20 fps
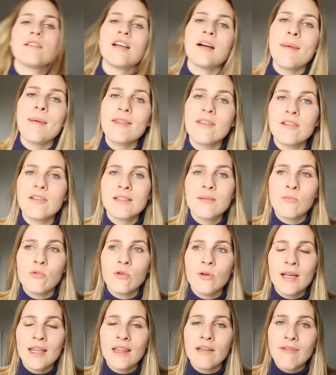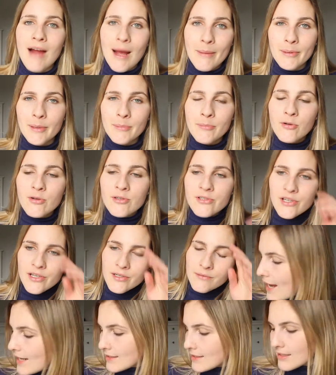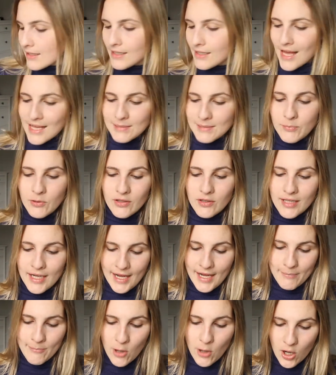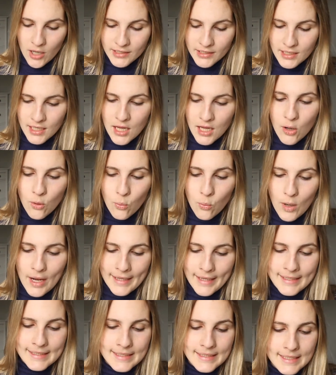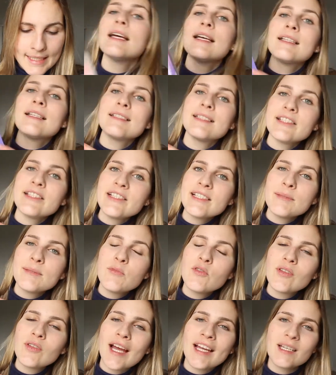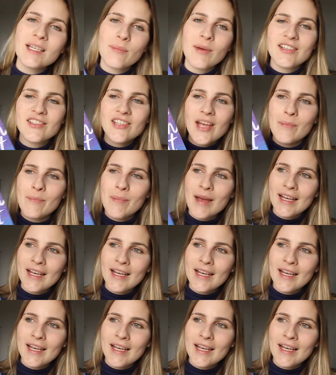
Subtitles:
I'll talk about those more in the wrap-up portion. And the last book that I bought was Serious Moonlight by Jen